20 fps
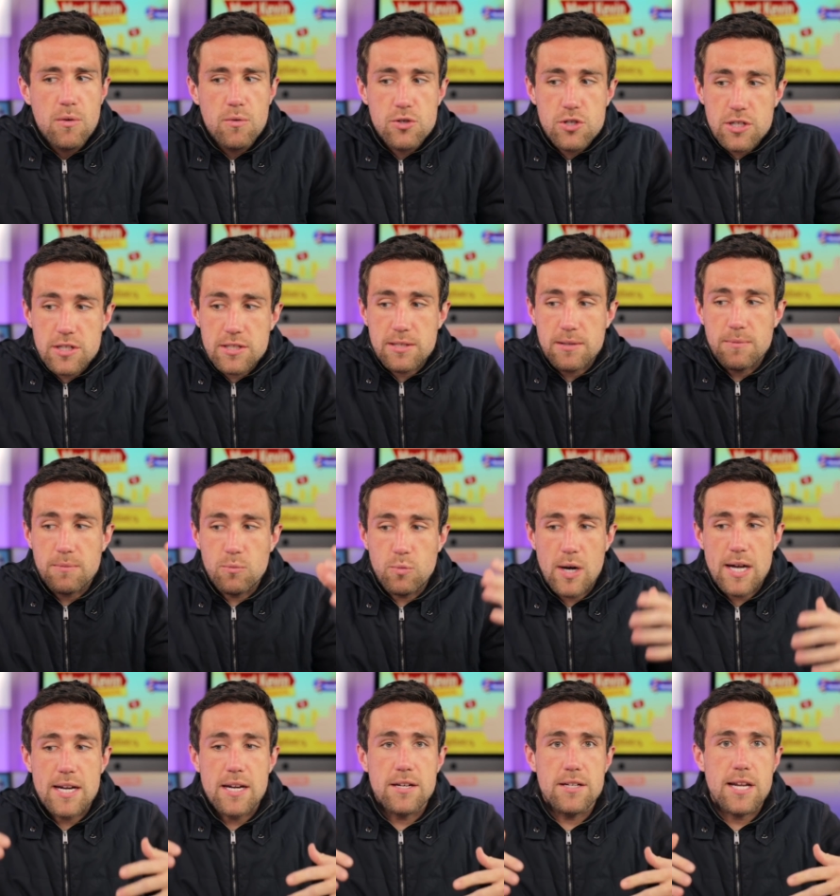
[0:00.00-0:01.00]
which is
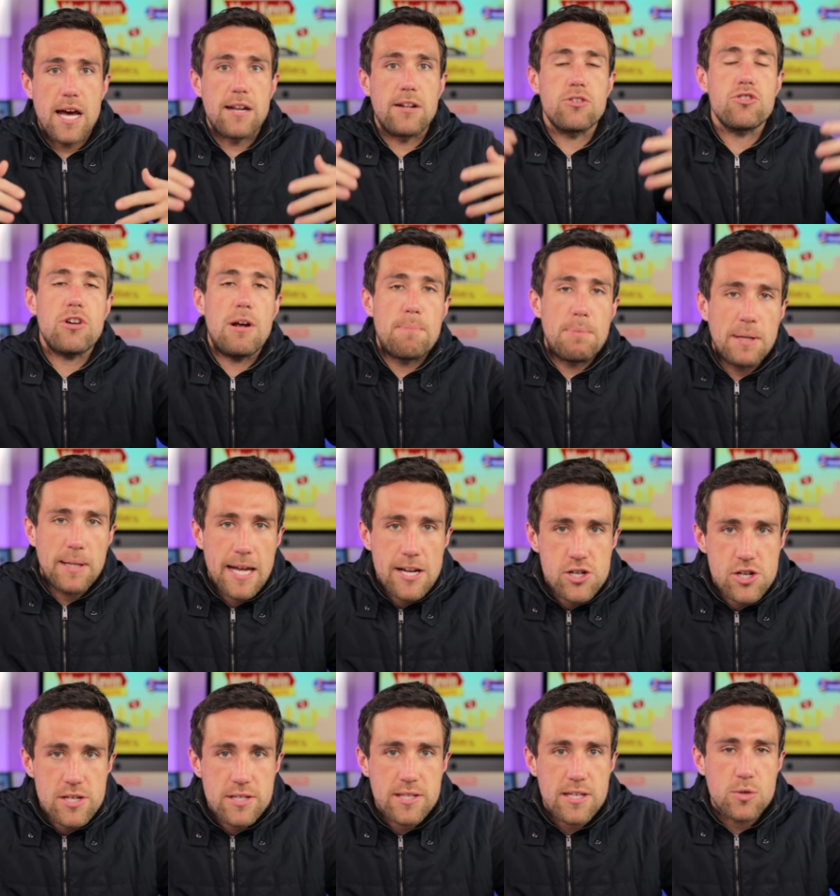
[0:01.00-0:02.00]
what Donald Trump
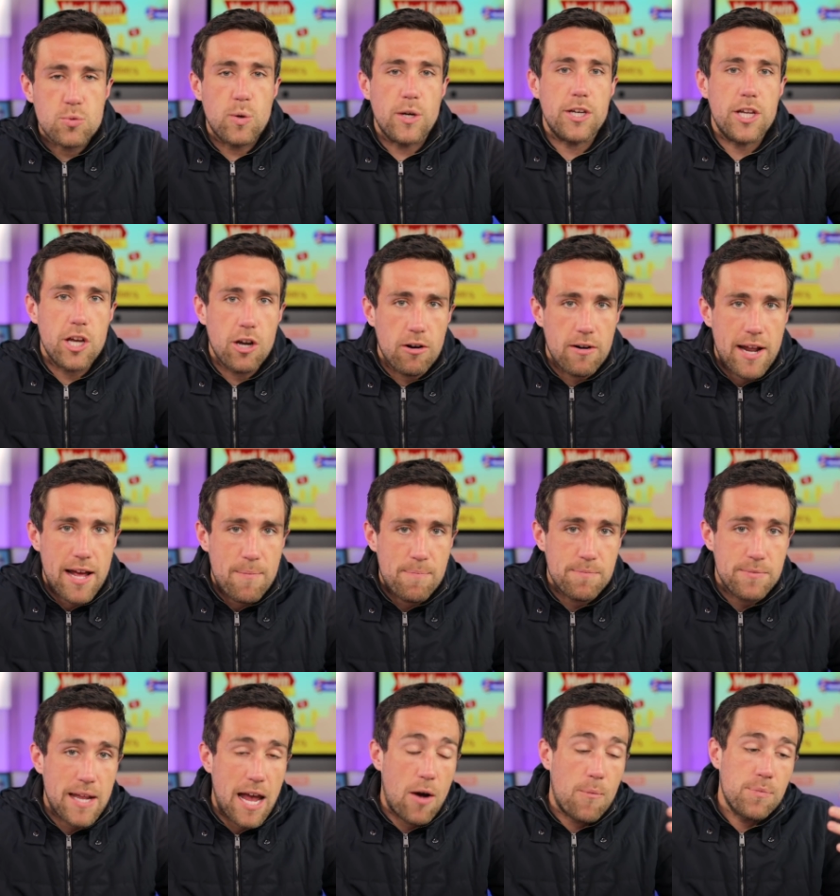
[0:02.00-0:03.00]
alleges is what cured
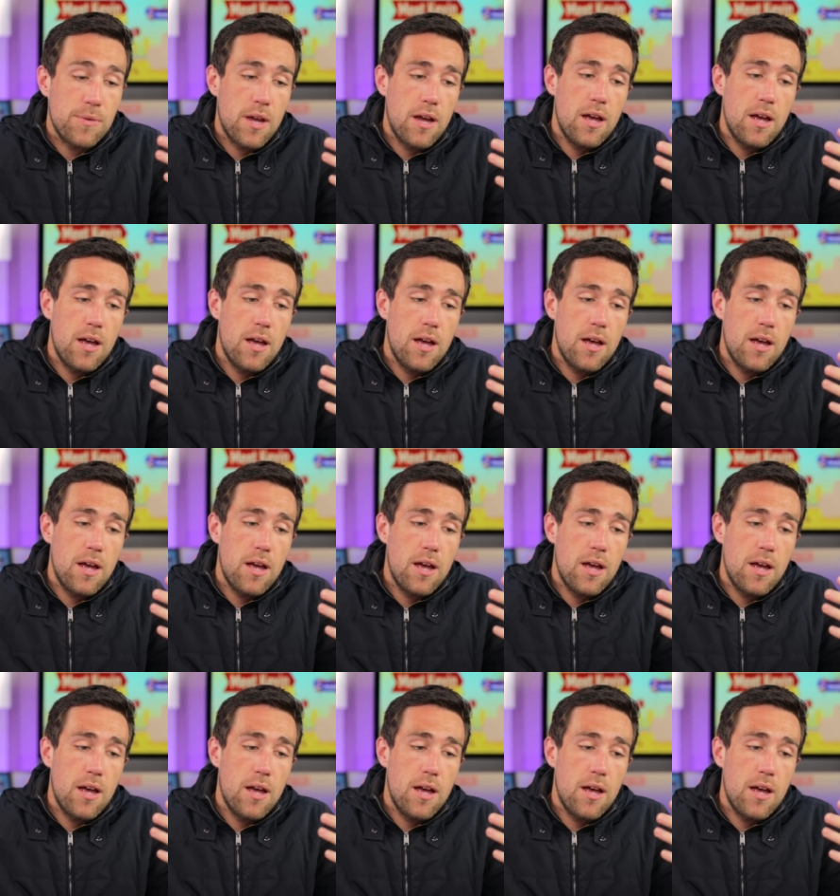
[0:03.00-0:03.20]
him. Now,